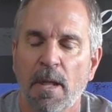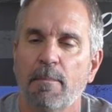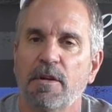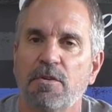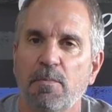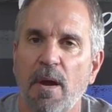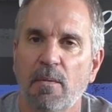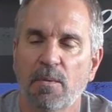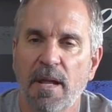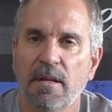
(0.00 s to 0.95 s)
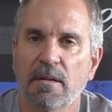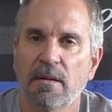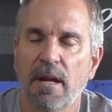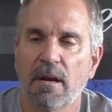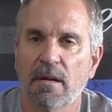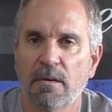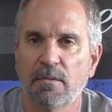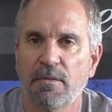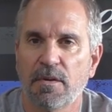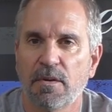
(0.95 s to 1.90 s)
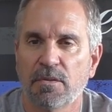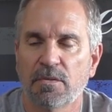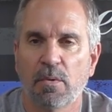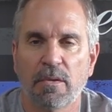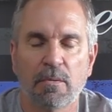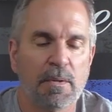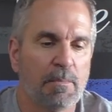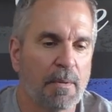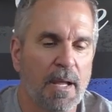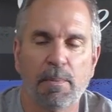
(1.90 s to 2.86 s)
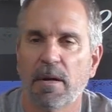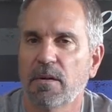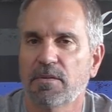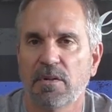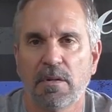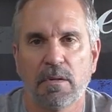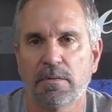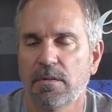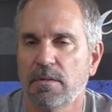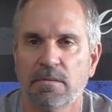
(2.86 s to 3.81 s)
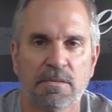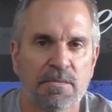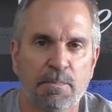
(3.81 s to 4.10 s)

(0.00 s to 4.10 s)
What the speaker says: I'm going to do my regular airgun reviews, whether it be brake barrels, CO2s,